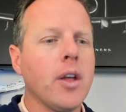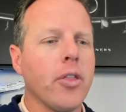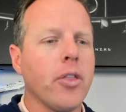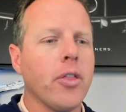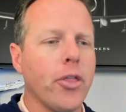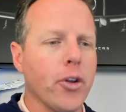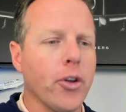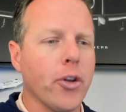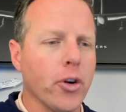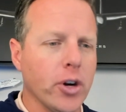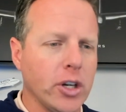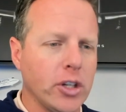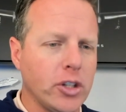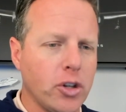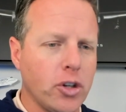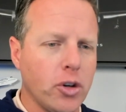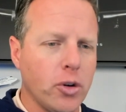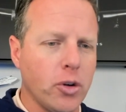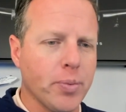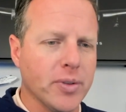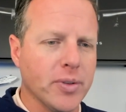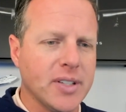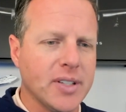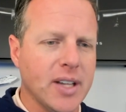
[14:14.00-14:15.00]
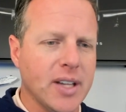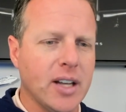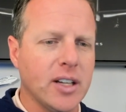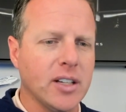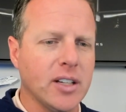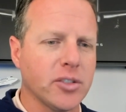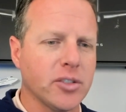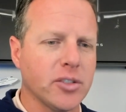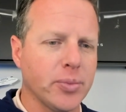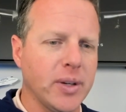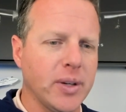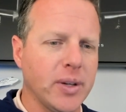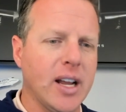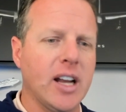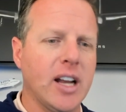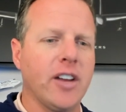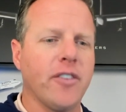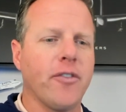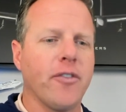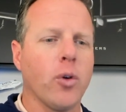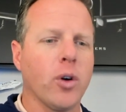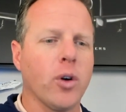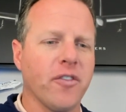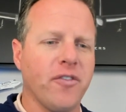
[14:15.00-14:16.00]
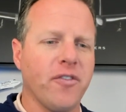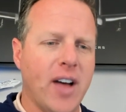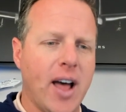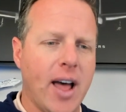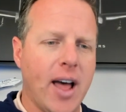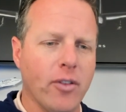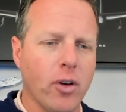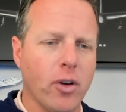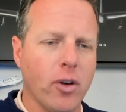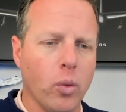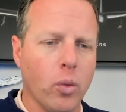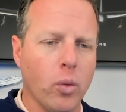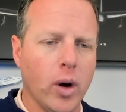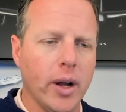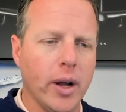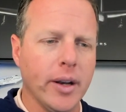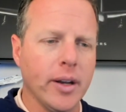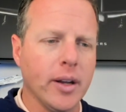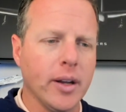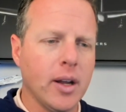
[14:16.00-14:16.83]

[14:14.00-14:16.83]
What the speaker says: 32% is 394 to 501.